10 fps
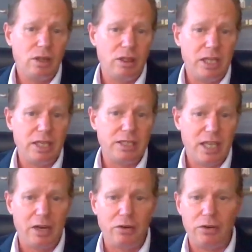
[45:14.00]

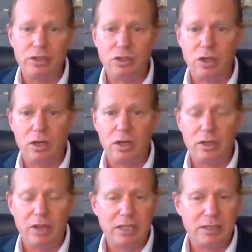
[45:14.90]
these errors uh,
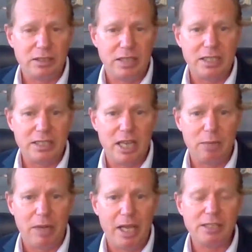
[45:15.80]
that that
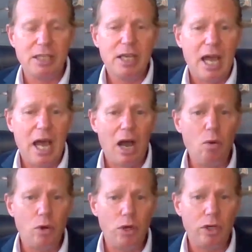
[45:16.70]
take place,
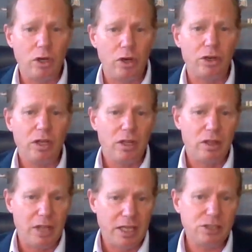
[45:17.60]
our workload
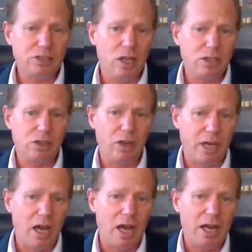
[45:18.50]
then starts going
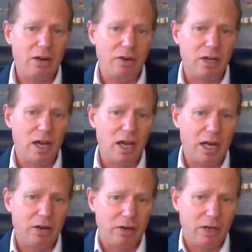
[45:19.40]
higher and
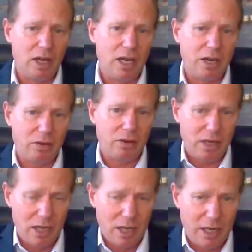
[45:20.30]
higher and higher
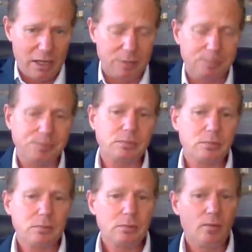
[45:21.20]
and higher.
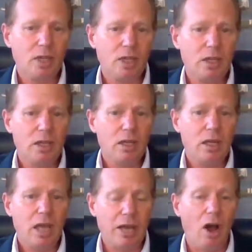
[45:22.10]

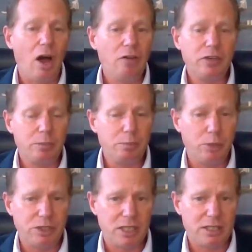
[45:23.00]
And often it
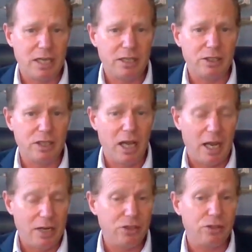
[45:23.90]
puts us under
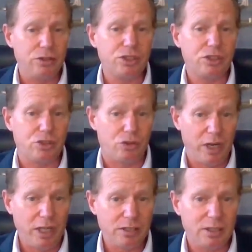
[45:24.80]
undue
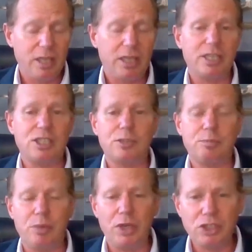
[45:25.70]
stress,
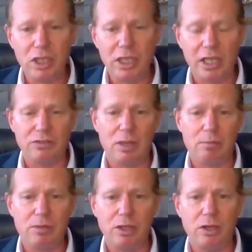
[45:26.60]
especially if
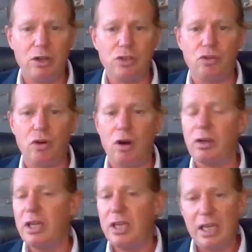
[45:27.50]
something goes
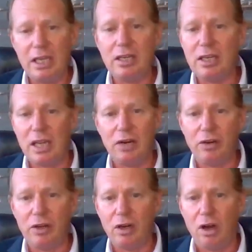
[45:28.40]
wrong in an
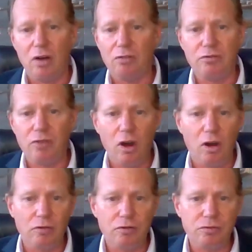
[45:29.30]
area of,
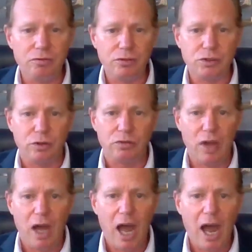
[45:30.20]
of sort of
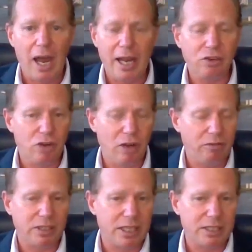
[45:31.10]
a high
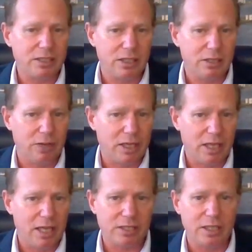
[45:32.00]
traffic density
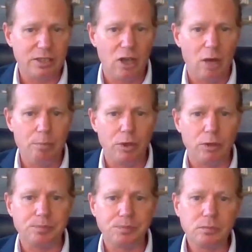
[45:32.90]
as, as an
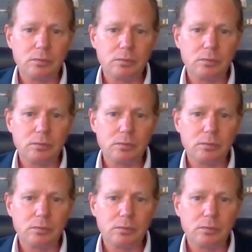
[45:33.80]
example.